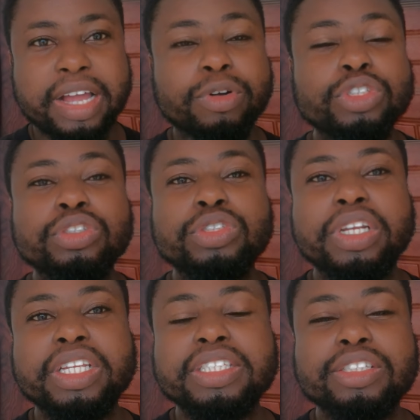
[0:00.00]
I want you to
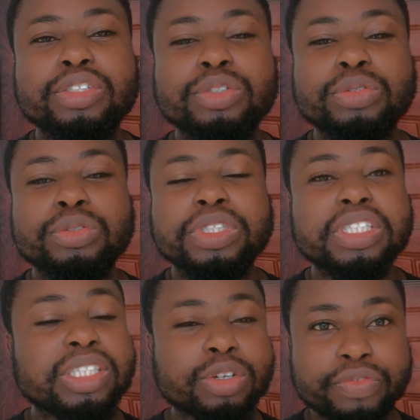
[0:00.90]
listen to
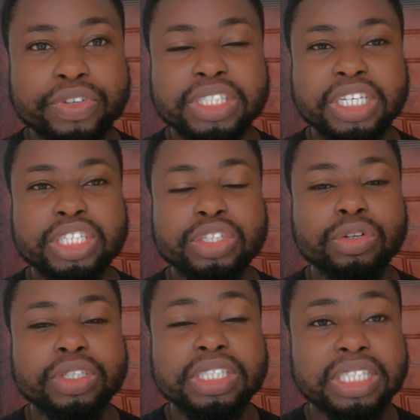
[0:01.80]
this conversation
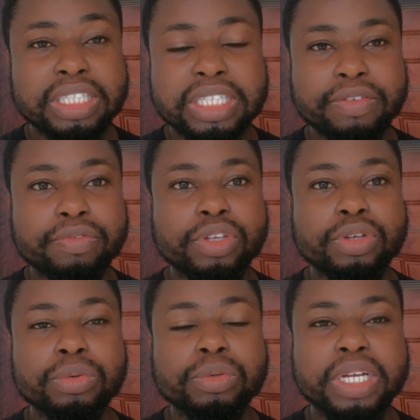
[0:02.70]
or this
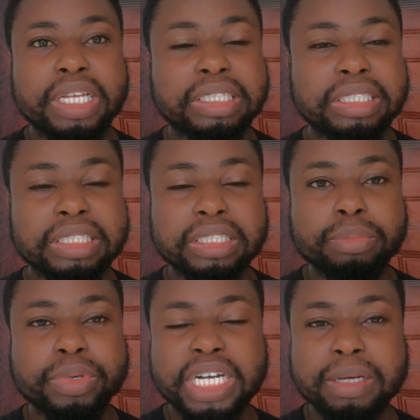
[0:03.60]
interview, and uh,
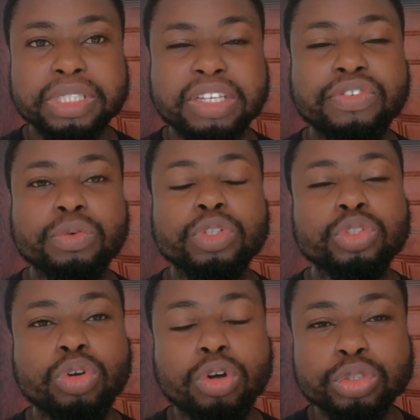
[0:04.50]
perhaps if you want
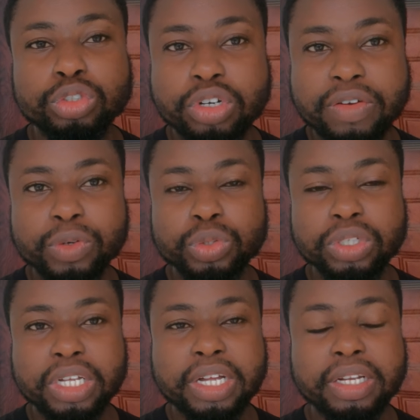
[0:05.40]
to also travel
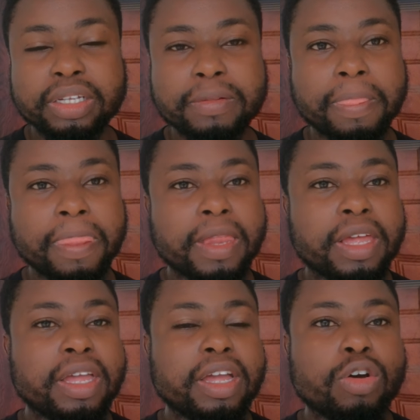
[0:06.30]
to Ghana
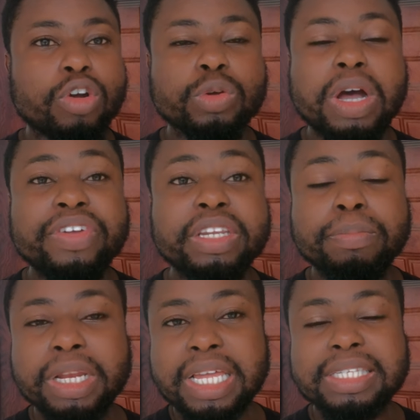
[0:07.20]
or you have any
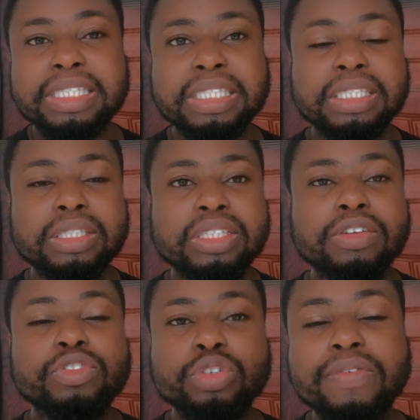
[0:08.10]
plans
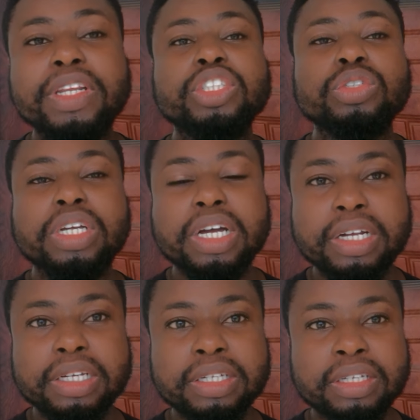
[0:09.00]
of traveling to
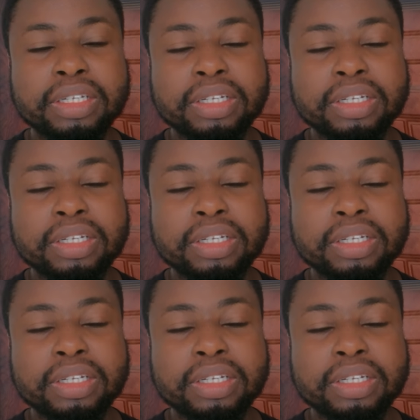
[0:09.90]
Ghana,